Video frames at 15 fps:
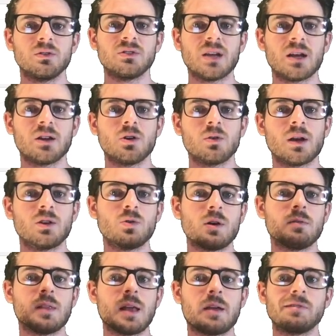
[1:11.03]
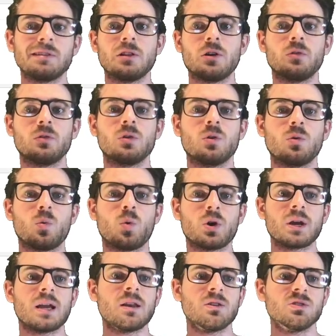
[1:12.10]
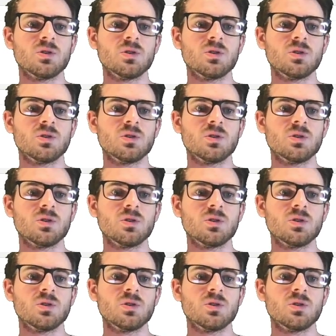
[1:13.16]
Second note, I do have live reload working.